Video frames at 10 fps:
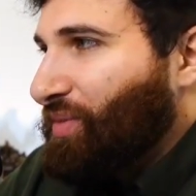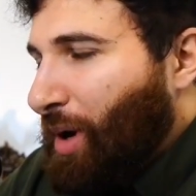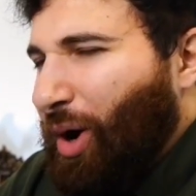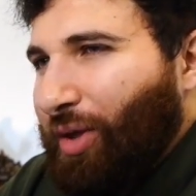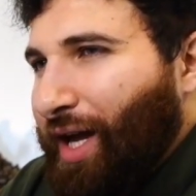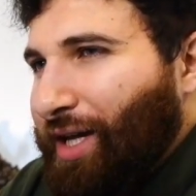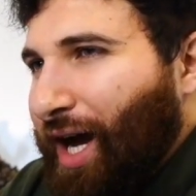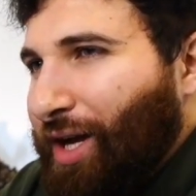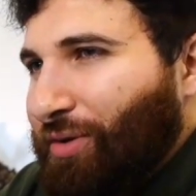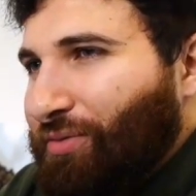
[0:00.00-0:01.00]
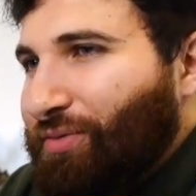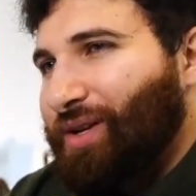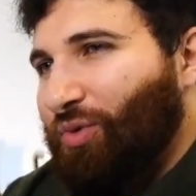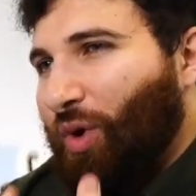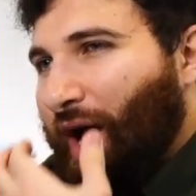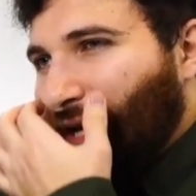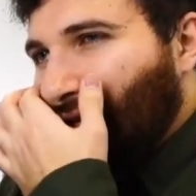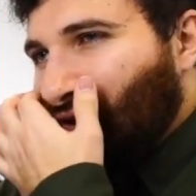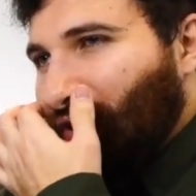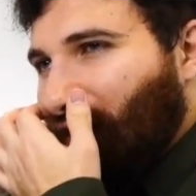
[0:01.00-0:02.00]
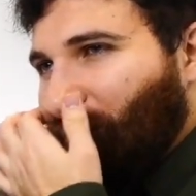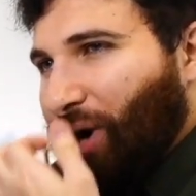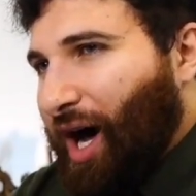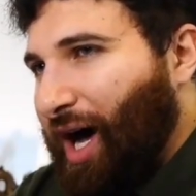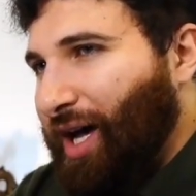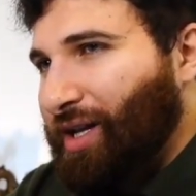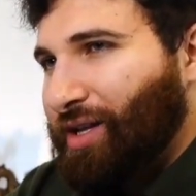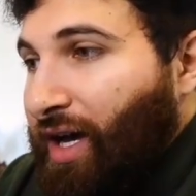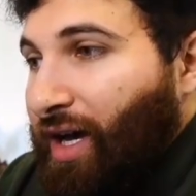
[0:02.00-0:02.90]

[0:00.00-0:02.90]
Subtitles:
all that kind of wacky stuff behind.